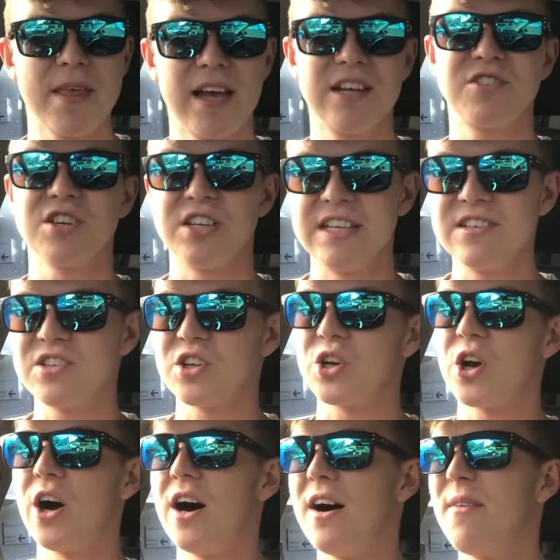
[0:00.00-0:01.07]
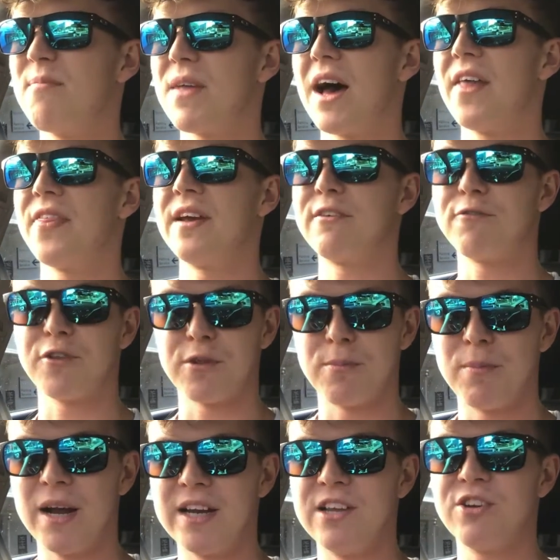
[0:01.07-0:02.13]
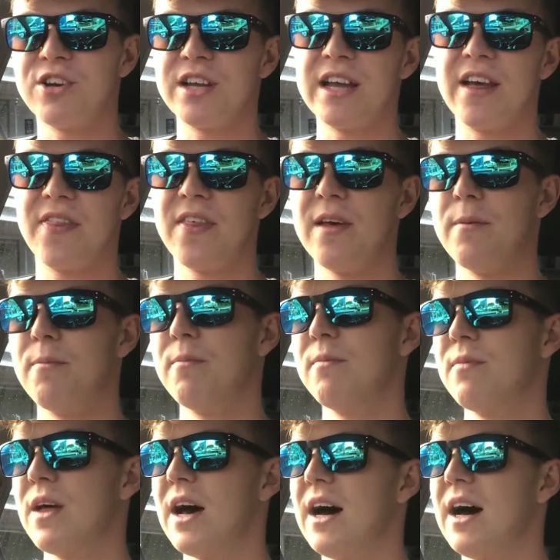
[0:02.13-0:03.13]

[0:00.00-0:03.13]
it's a decent car. I think for the money you can get them,